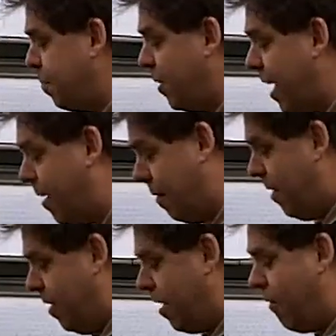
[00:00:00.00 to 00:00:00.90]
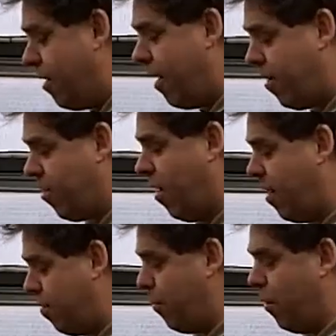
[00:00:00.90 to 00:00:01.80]
But they're a nice
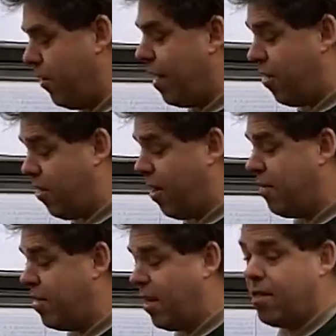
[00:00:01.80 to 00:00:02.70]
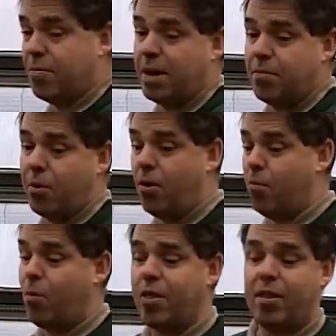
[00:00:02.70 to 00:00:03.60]
size pot. That's a 7cm pot,
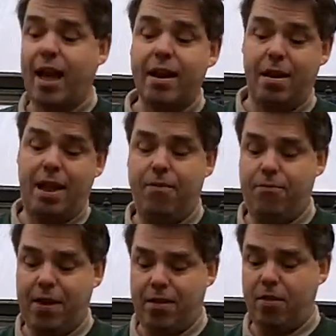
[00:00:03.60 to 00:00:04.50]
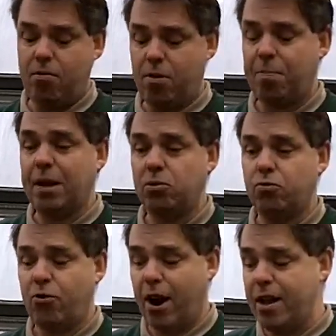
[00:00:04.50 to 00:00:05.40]
and once again it fits into a special
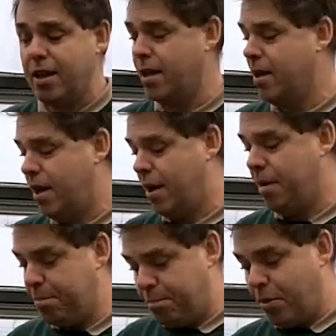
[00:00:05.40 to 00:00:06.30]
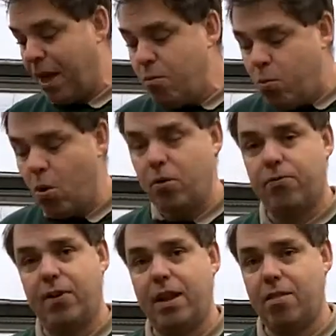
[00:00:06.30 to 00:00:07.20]
tray, but they would
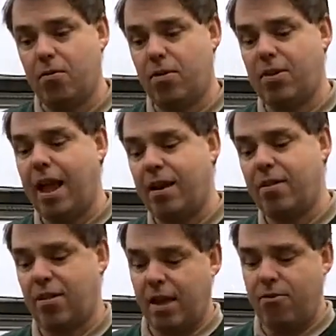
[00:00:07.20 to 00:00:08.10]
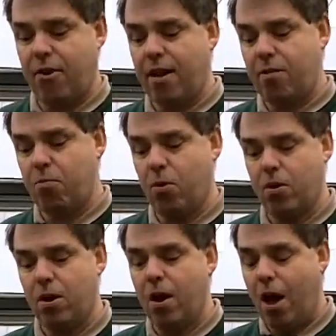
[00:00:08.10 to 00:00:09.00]
fit into a standard seed tray
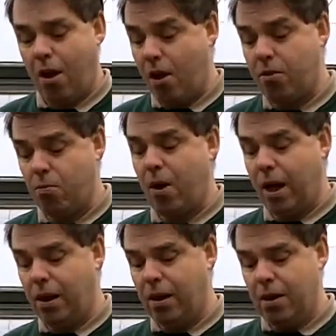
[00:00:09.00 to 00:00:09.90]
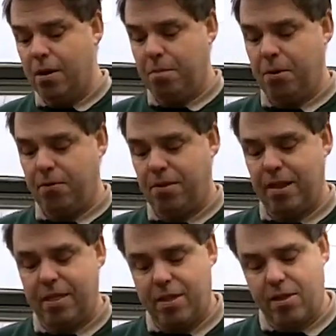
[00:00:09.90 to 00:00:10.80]
as well, but
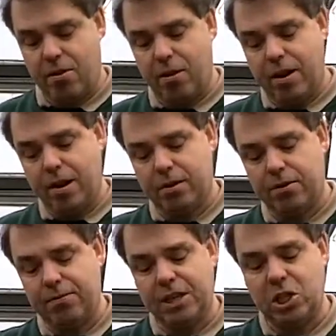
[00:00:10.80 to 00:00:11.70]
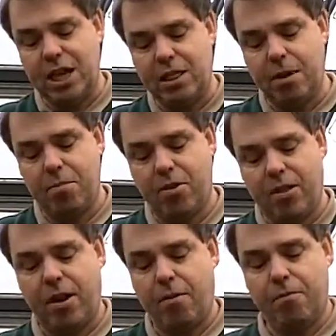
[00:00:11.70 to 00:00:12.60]
obviously this has got a little division in them so
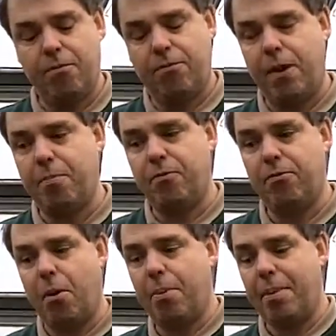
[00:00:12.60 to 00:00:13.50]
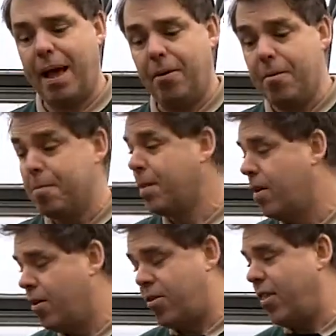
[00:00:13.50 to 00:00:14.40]
they don't flip and flop about,
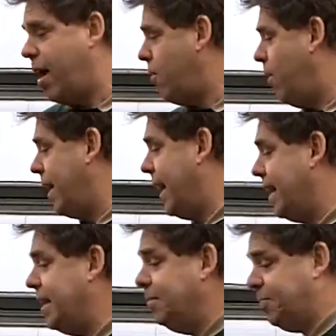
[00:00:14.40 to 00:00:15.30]
so they're quite handy.